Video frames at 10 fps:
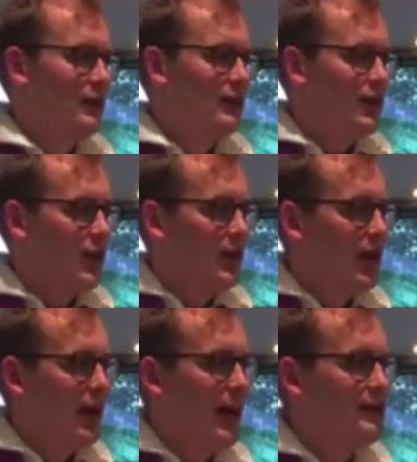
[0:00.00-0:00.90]
turn
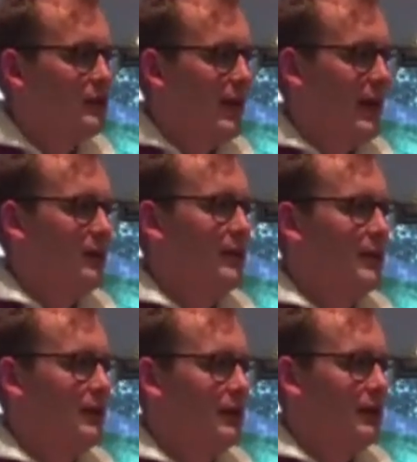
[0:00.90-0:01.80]
our lives around,
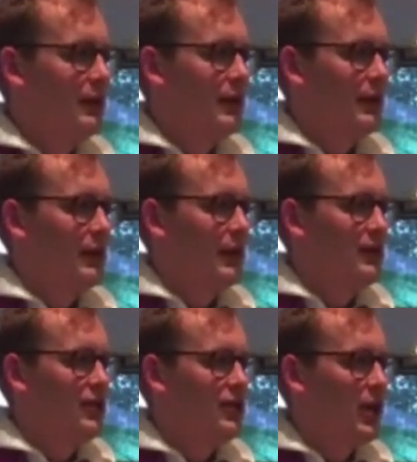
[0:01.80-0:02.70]
and
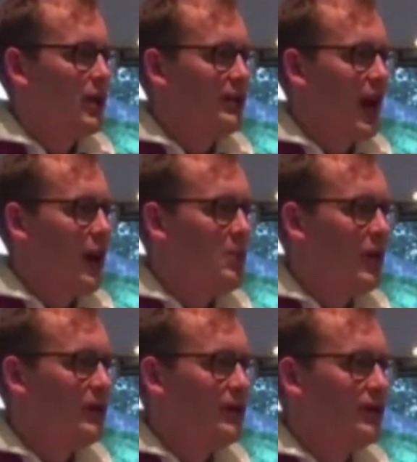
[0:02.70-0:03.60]
to show us how
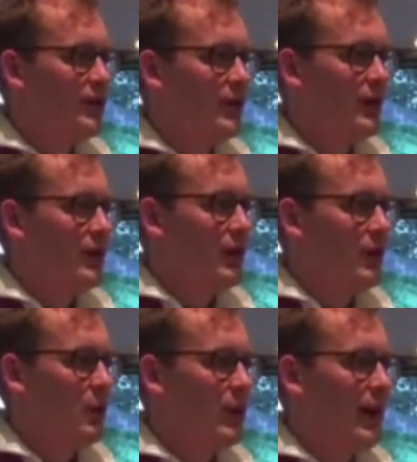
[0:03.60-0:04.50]
much
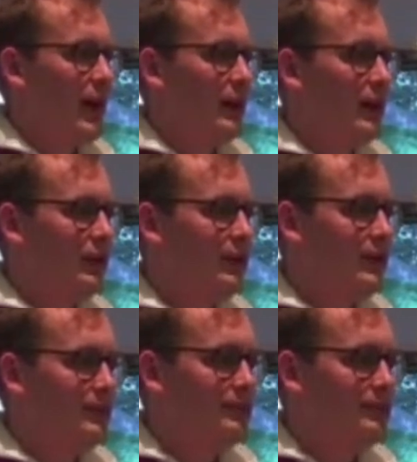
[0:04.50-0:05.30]
we are loved.